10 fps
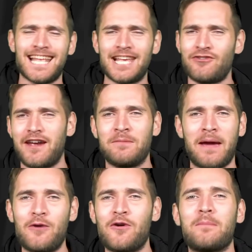today's great
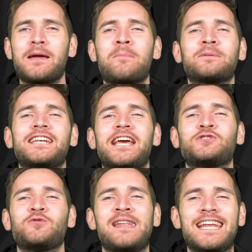debate all coming up in the
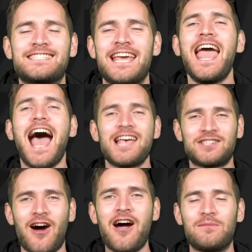next few minutes.
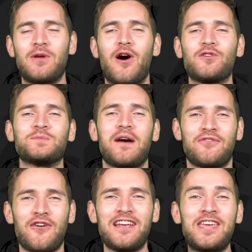As I am your host, Matt
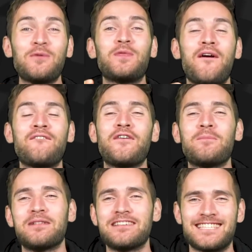Froelich. You are the one
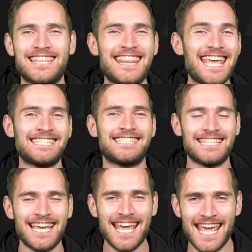footballers and
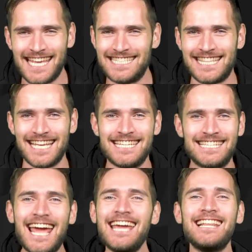this is
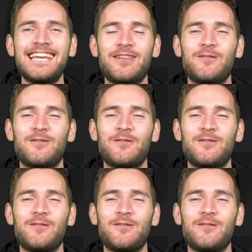the Daily